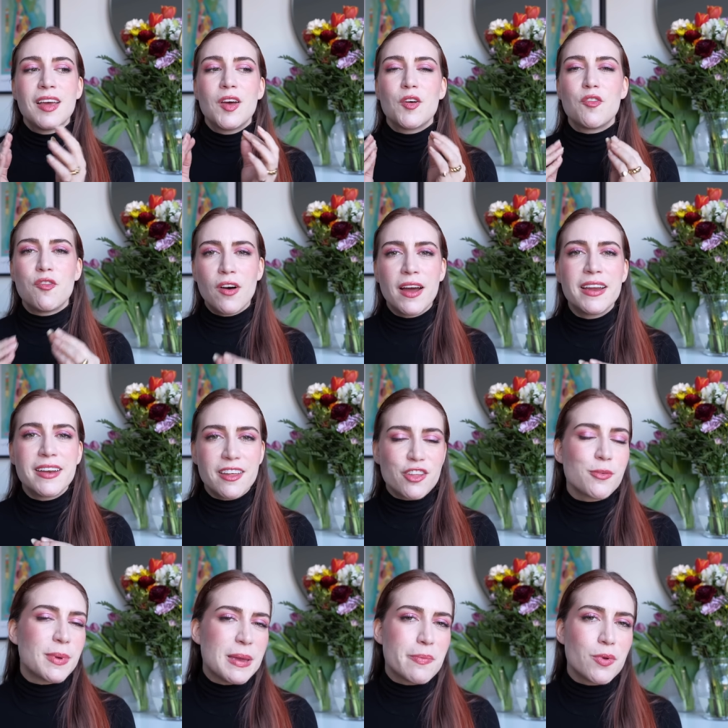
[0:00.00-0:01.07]
find
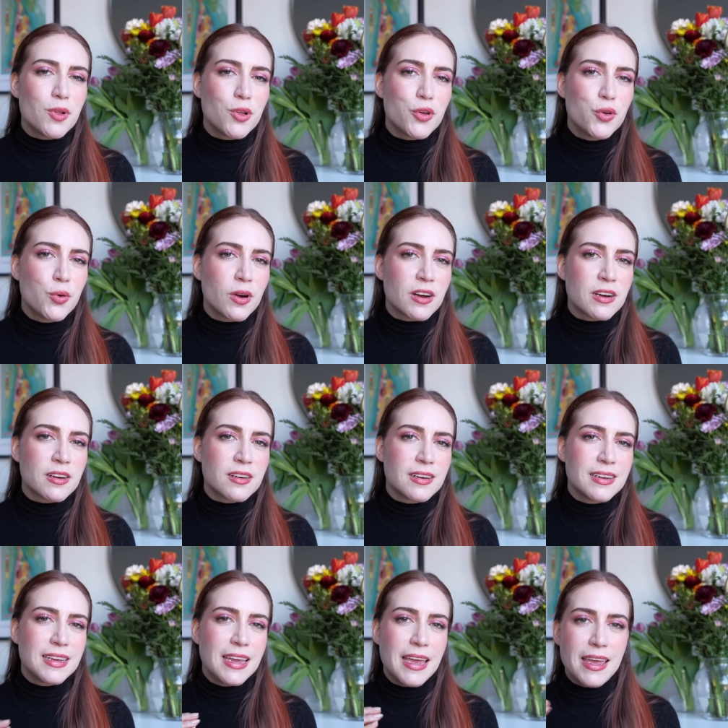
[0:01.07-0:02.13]
other people who are
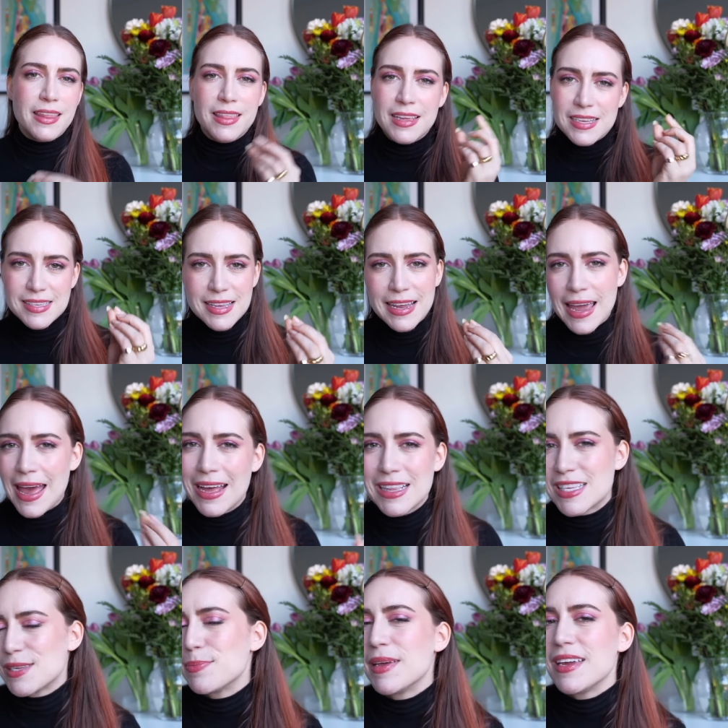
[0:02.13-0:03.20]
in this like
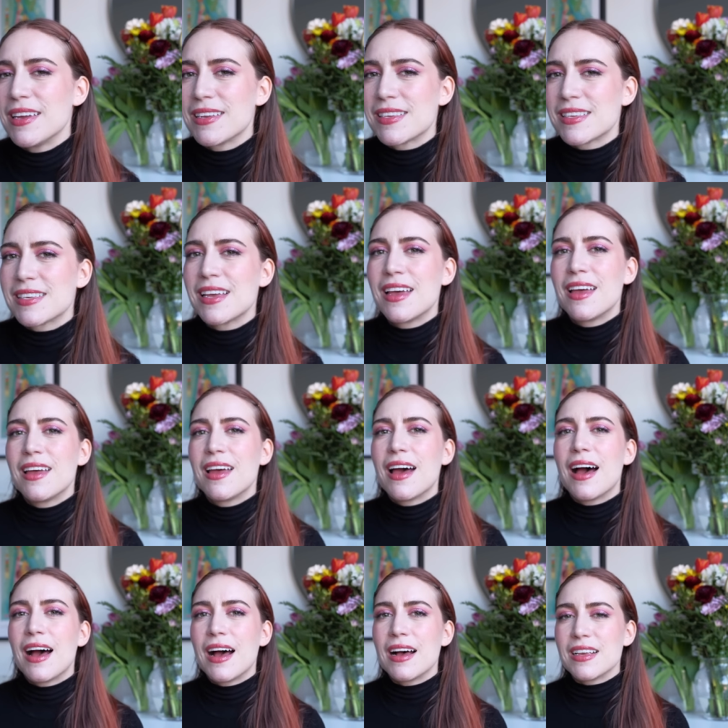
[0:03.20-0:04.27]
headspace
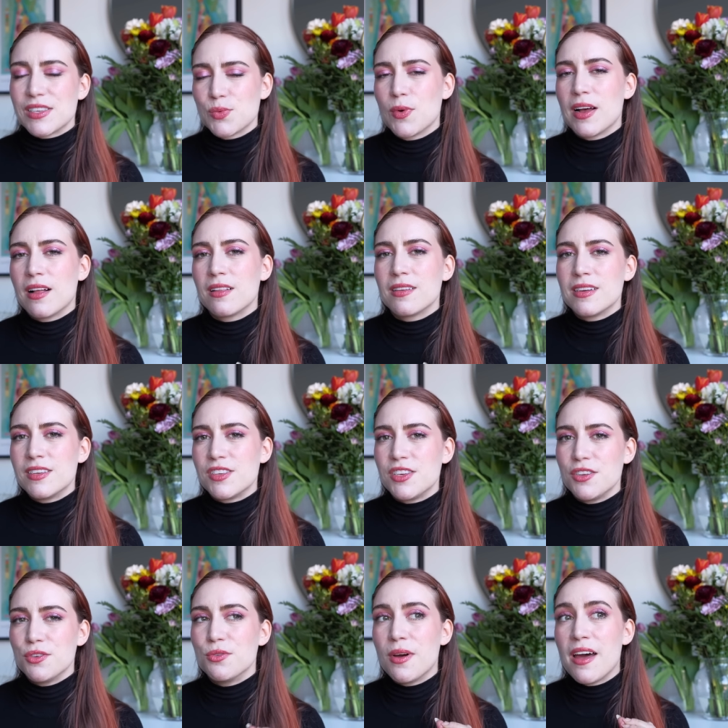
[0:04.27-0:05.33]
as well as
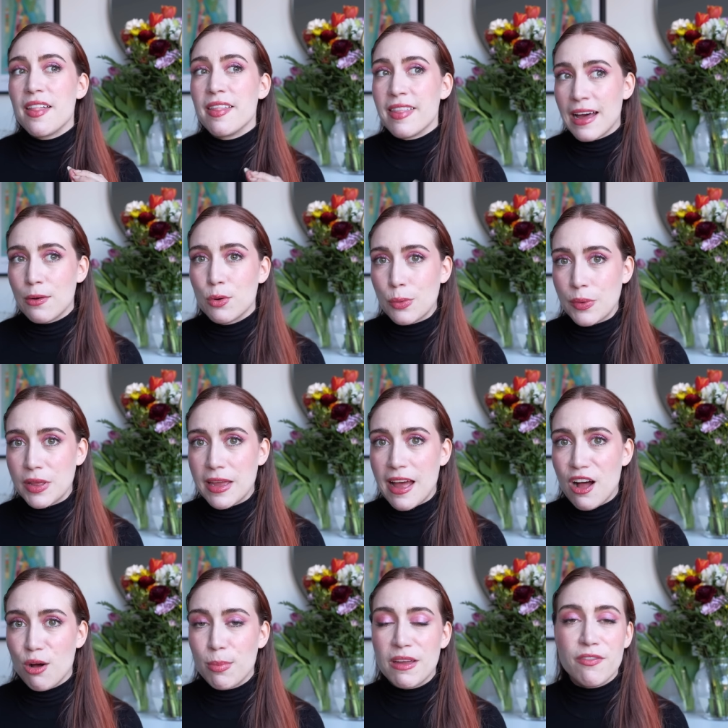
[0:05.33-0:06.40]
you. That will really
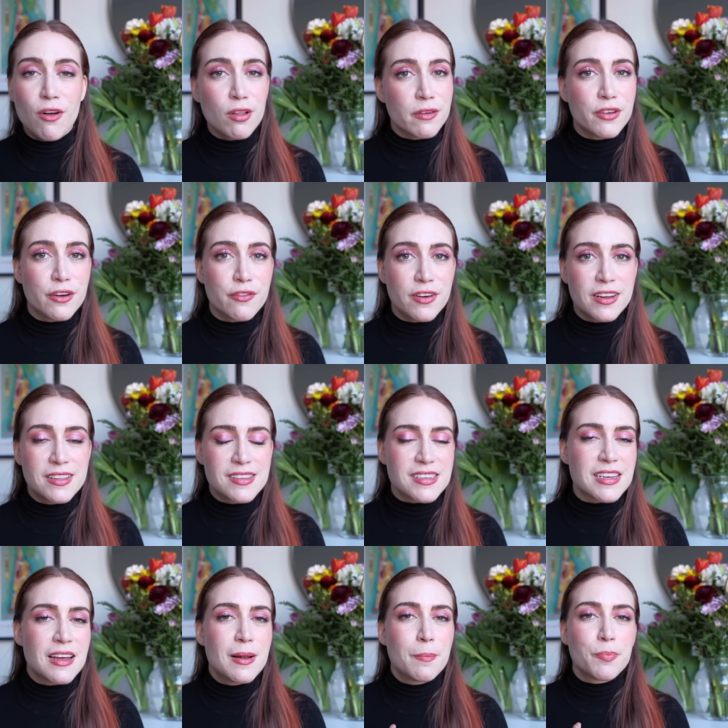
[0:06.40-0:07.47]
help. If all of your friends
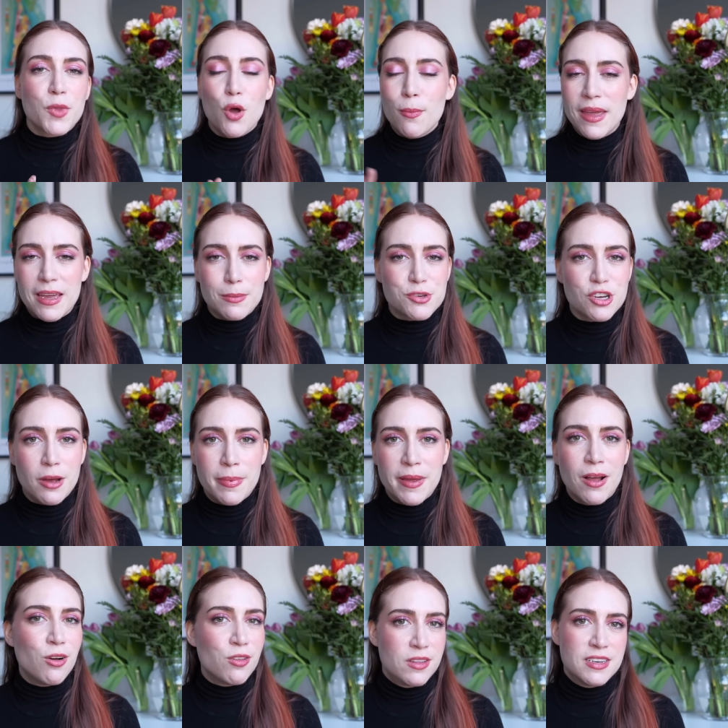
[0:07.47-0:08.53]
go makeup shopping
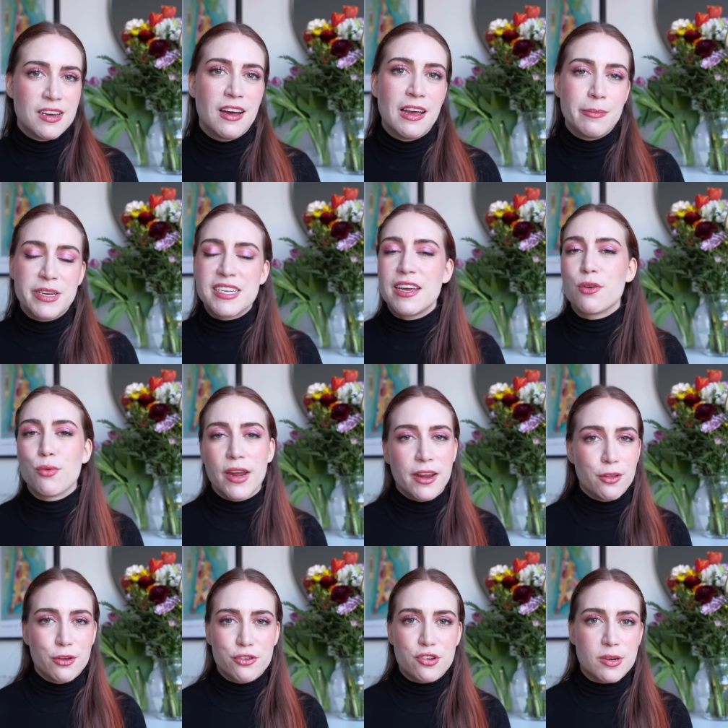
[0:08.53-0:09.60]
all the time and take
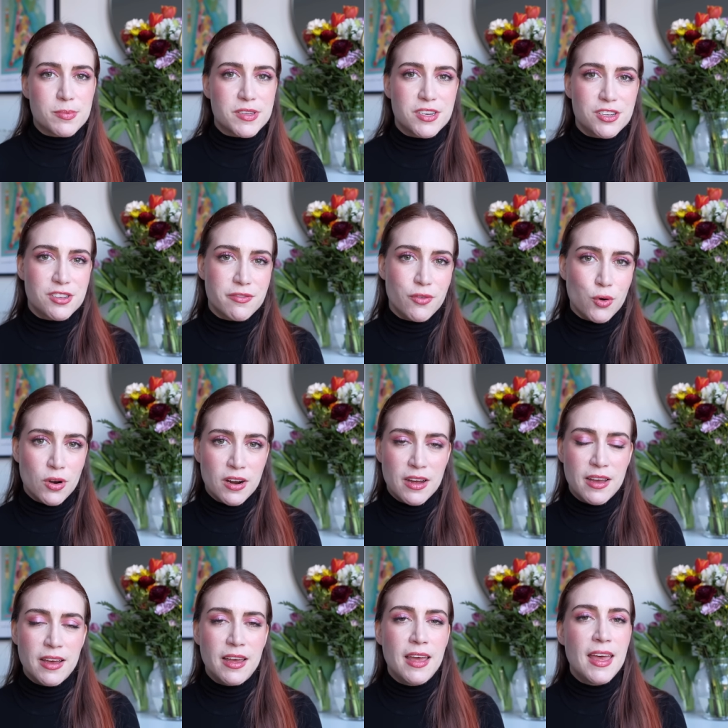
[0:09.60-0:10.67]
regular trips to
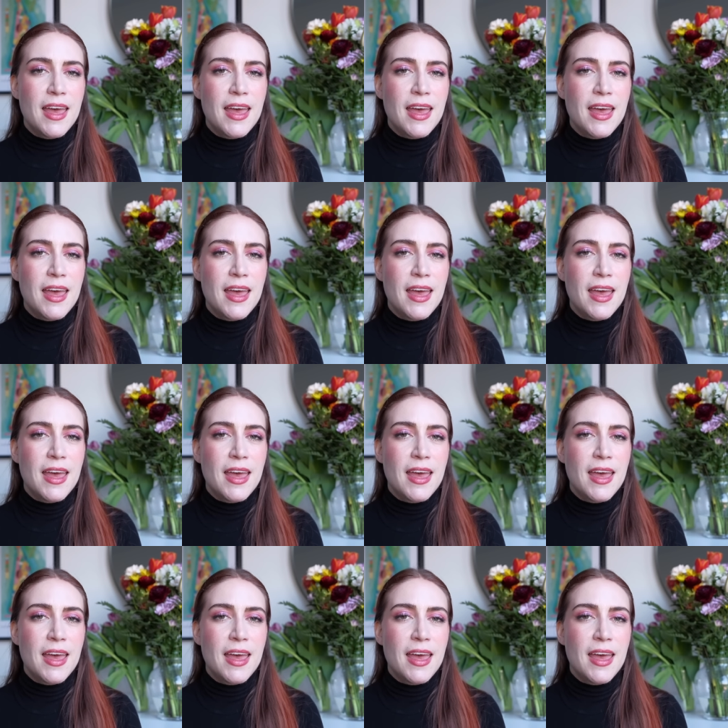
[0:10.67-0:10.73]
Sephora,